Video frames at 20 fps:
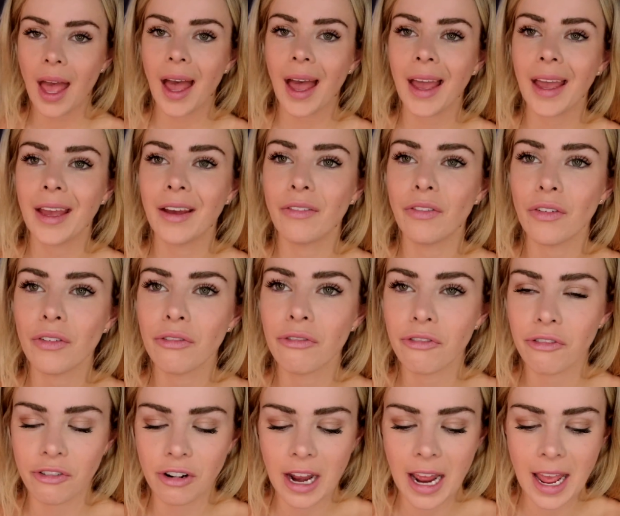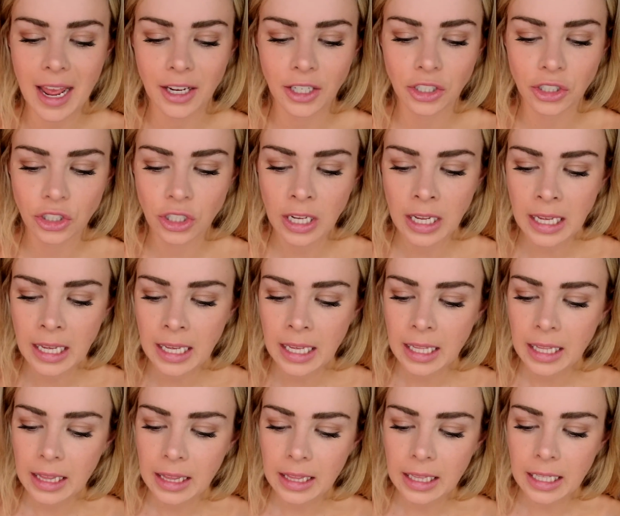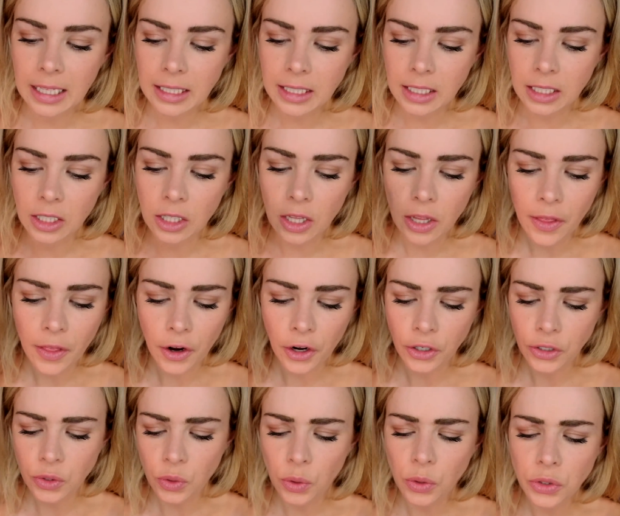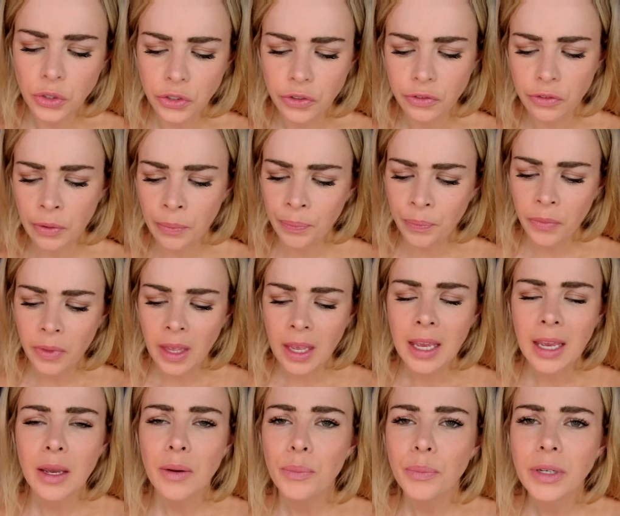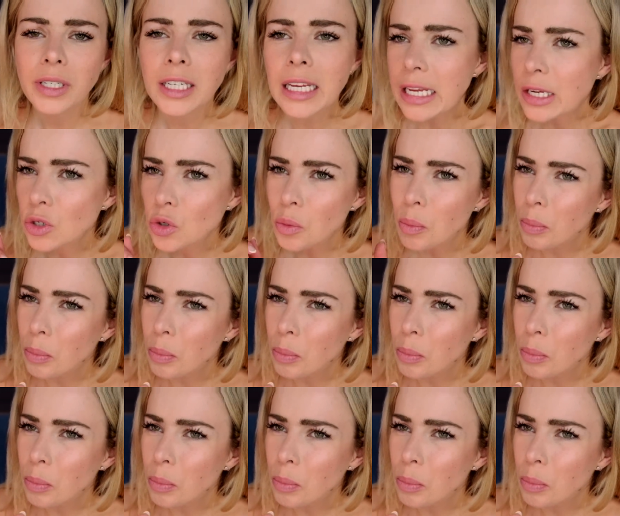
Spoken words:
I have fresh little, they're sort of potato